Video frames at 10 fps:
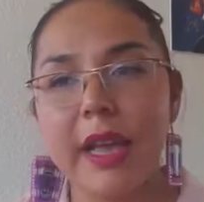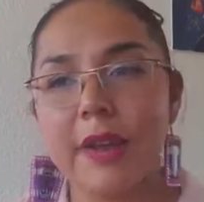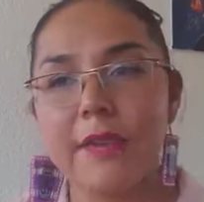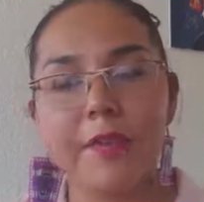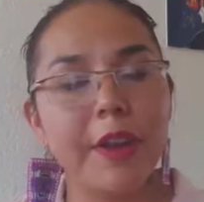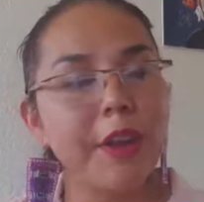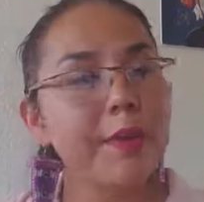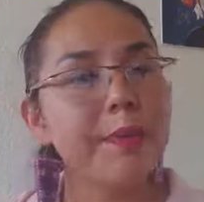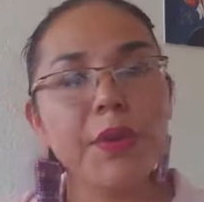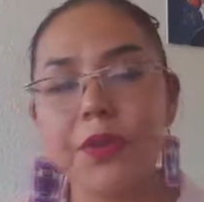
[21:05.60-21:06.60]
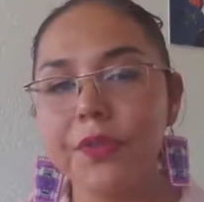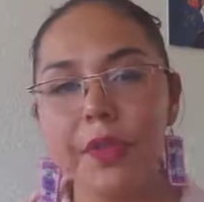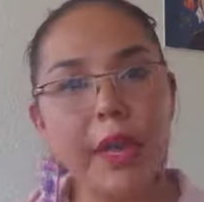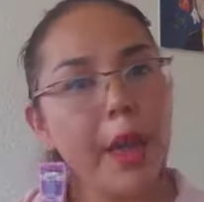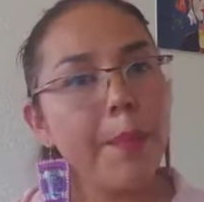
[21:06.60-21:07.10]
have very
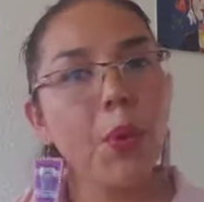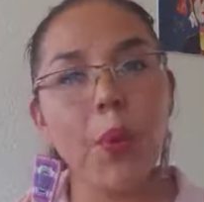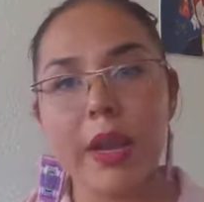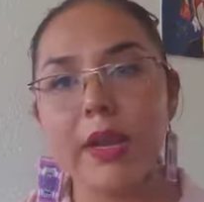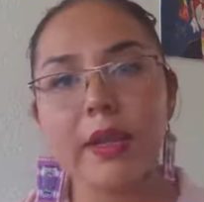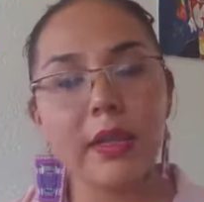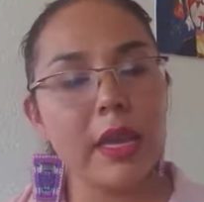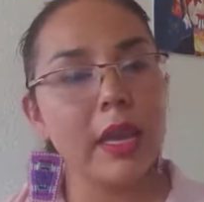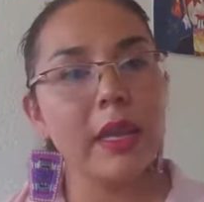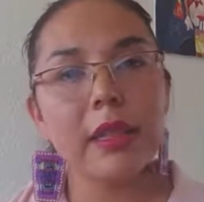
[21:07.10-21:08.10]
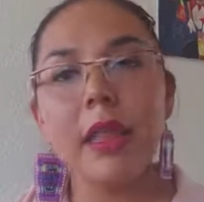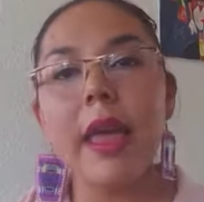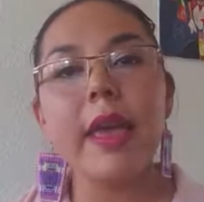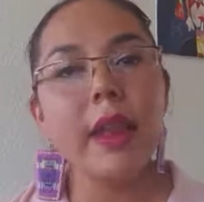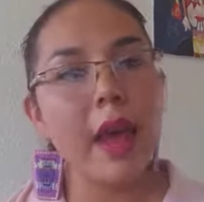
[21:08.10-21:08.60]
beautifully and poetically
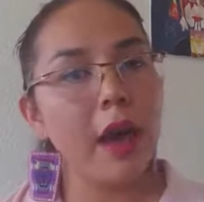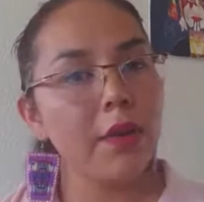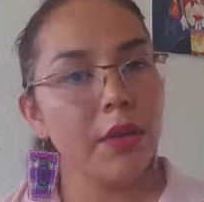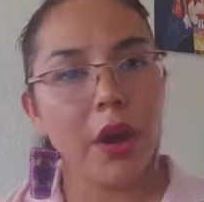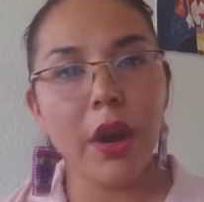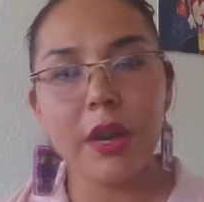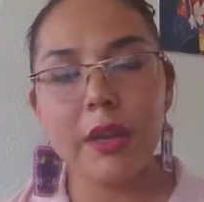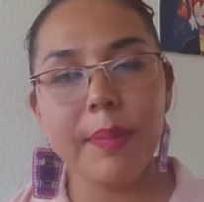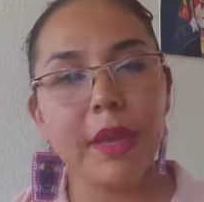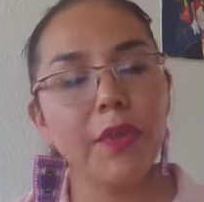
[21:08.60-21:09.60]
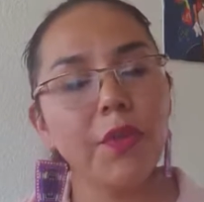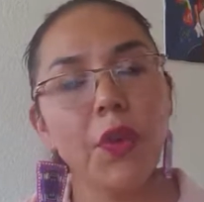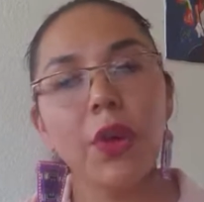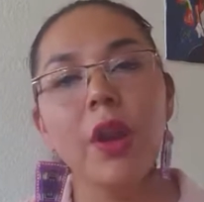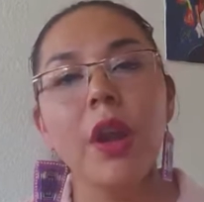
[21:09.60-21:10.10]
laid out the argument
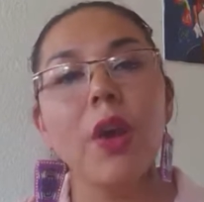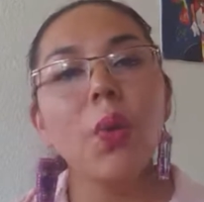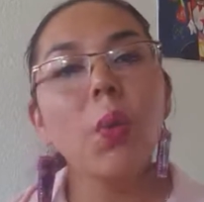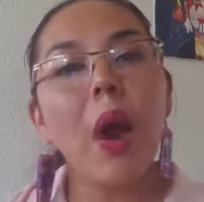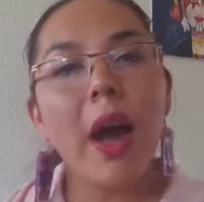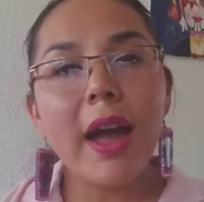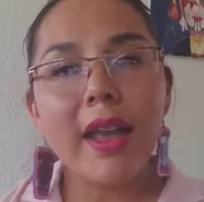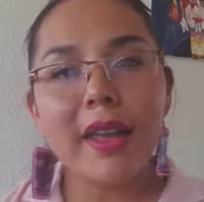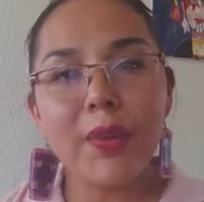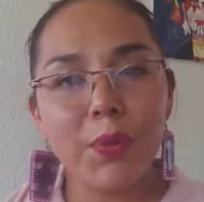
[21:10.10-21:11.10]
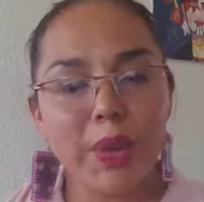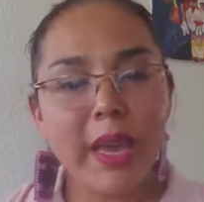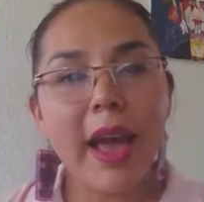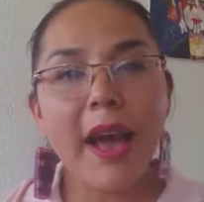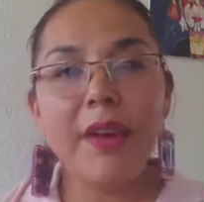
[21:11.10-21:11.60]
for why we
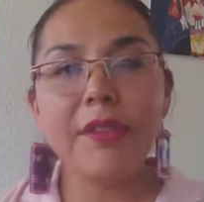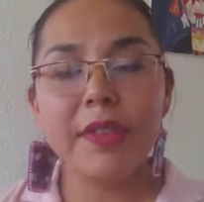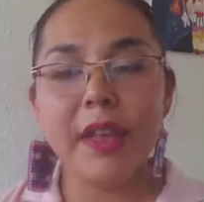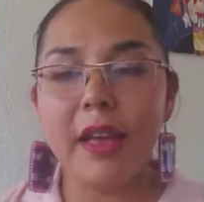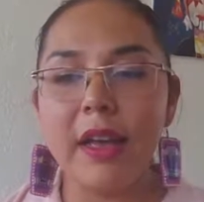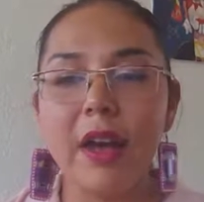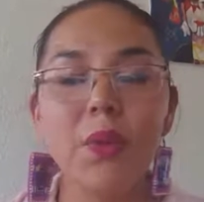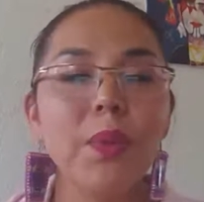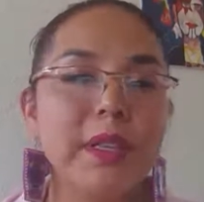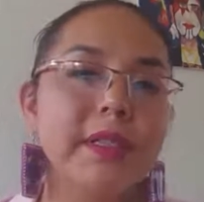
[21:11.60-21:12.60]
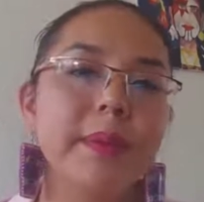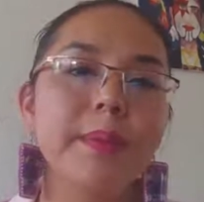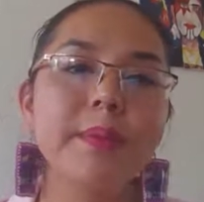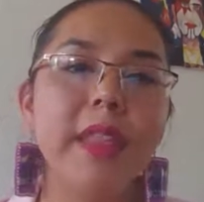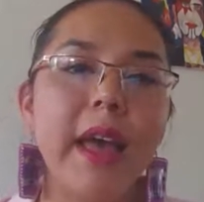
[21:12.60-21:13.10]
have a
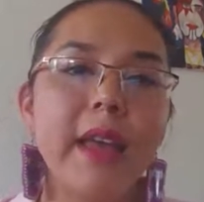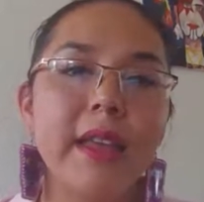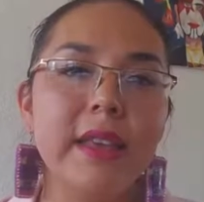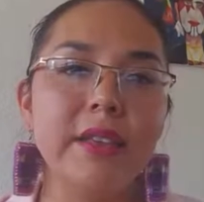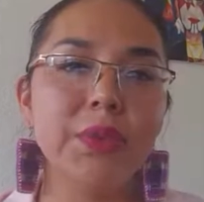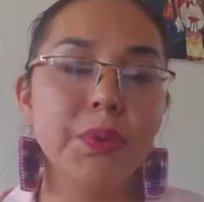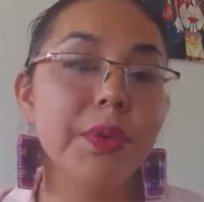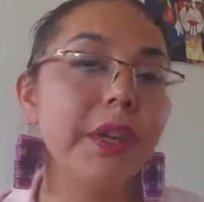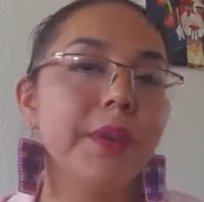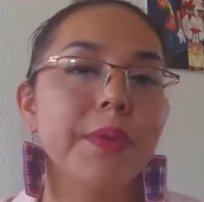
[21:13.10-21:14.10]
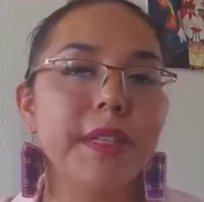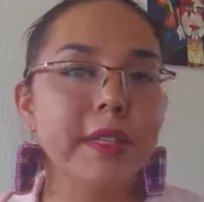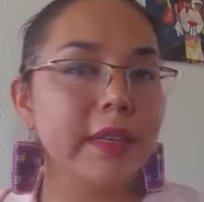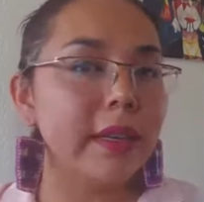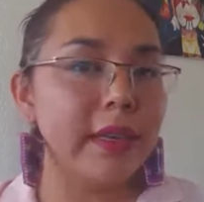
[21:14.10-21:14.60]
wisdom that is rooted in
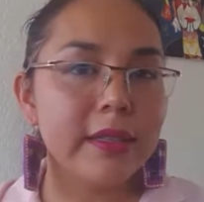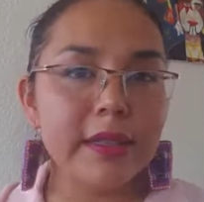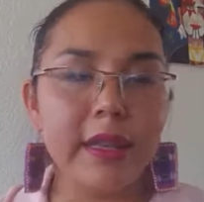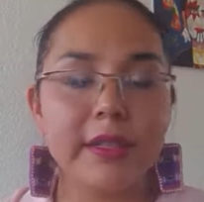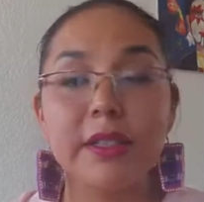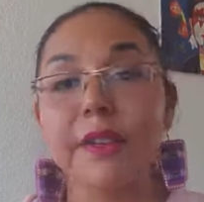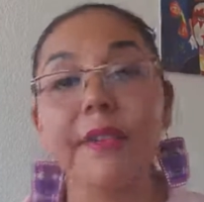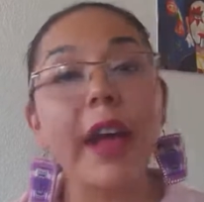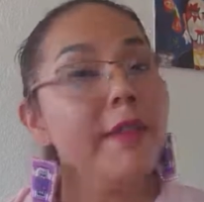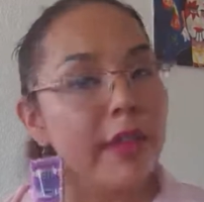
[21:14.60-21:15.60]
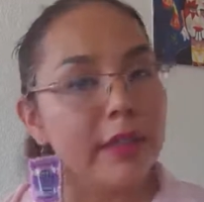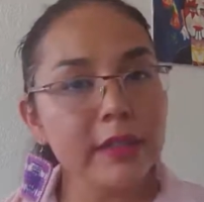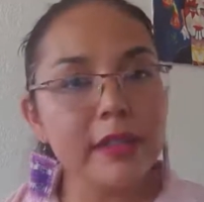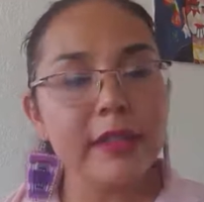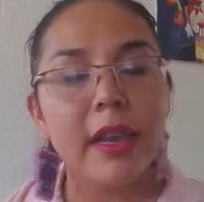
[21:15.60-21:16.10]
resilience and
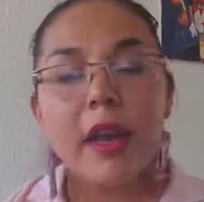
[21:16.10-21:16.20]
survivance,